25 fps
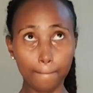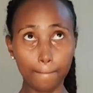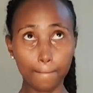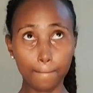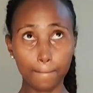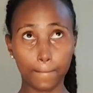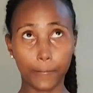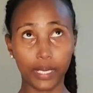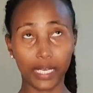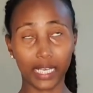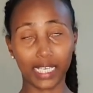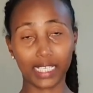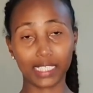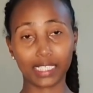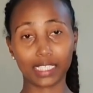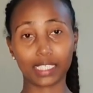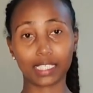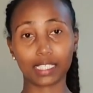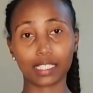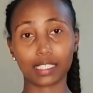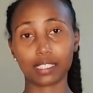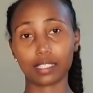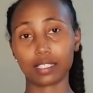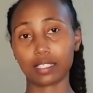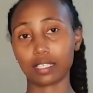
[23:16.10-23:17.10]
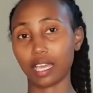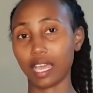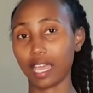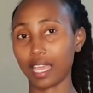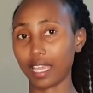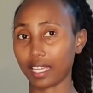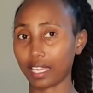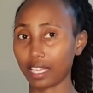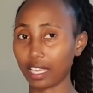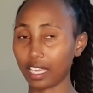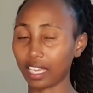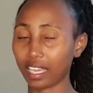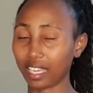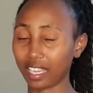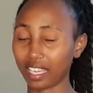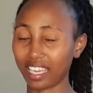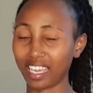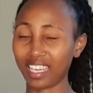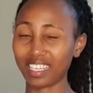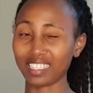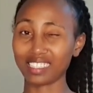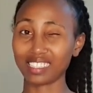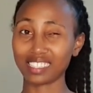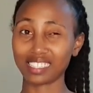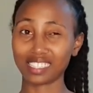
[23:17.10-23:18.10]
but I
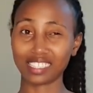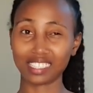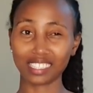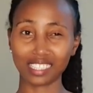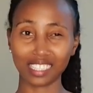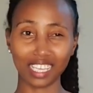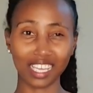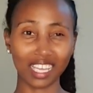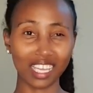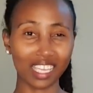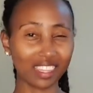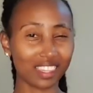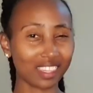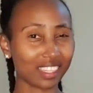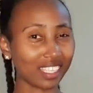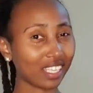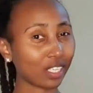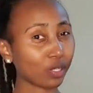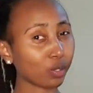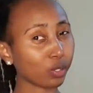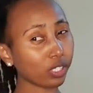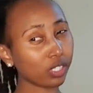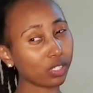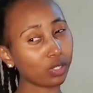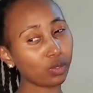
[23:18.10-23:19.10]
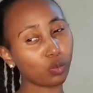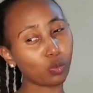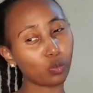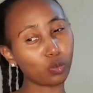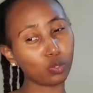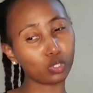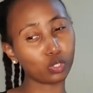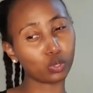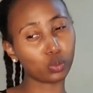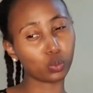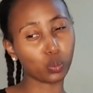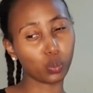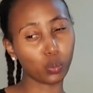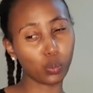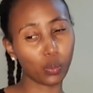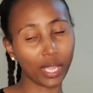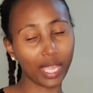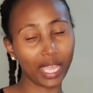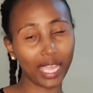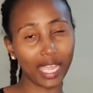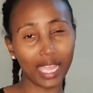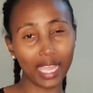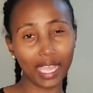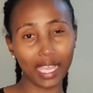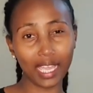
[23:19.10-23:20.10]
can say that was
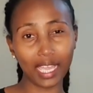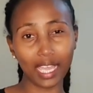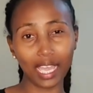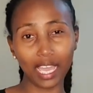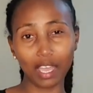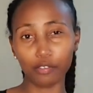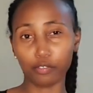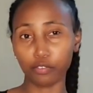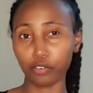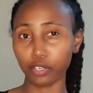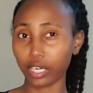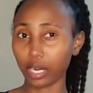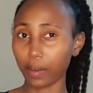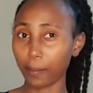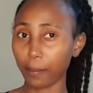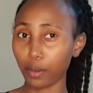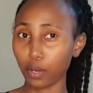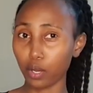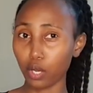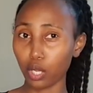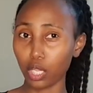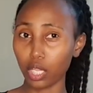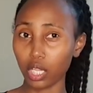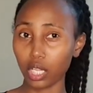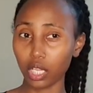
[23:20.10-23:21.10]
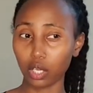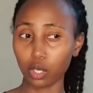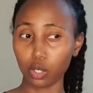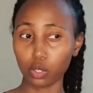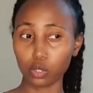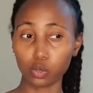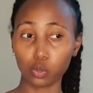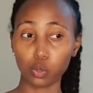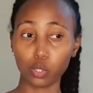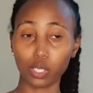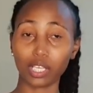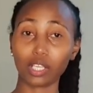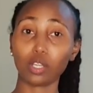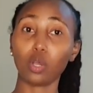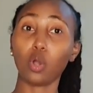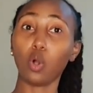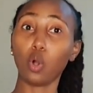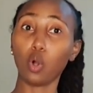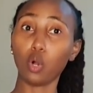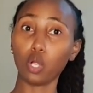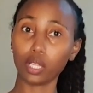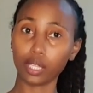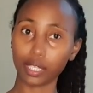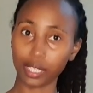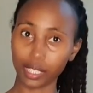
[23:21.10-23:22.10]
way affordable to get
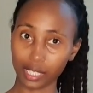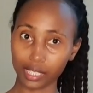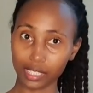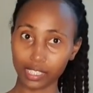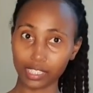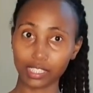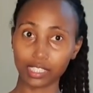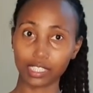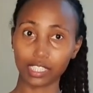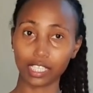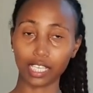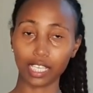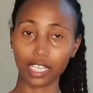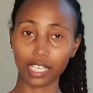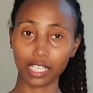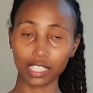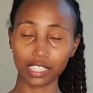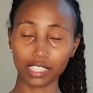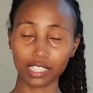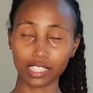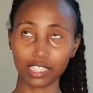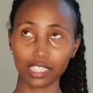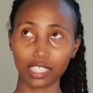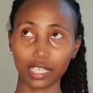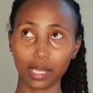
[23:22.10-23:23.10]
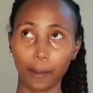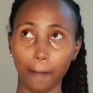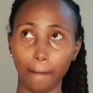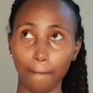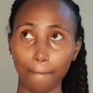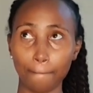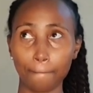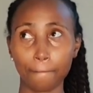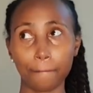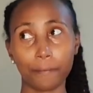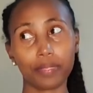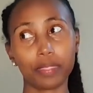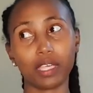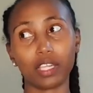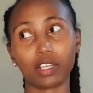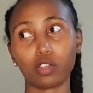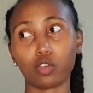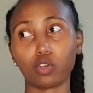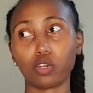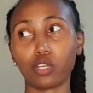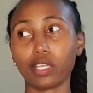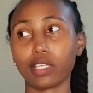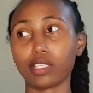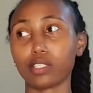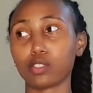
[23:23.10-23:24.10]
all these things than
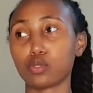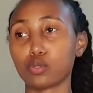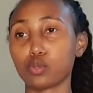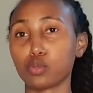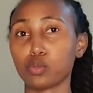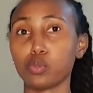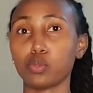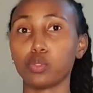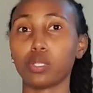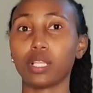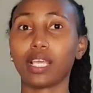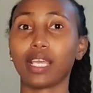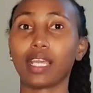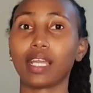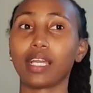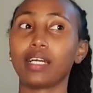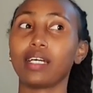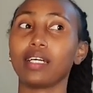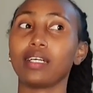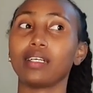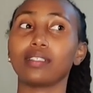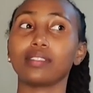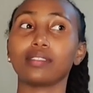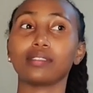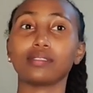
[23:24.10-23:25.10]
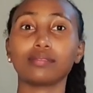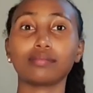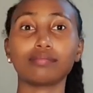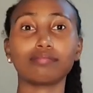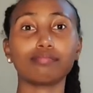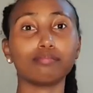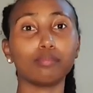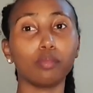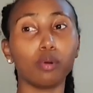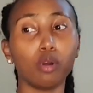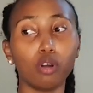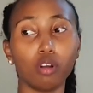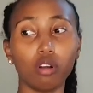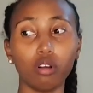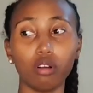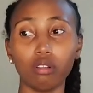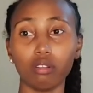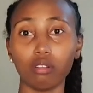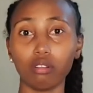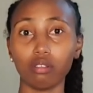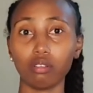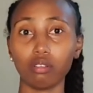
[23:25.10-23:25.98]
going to like a mall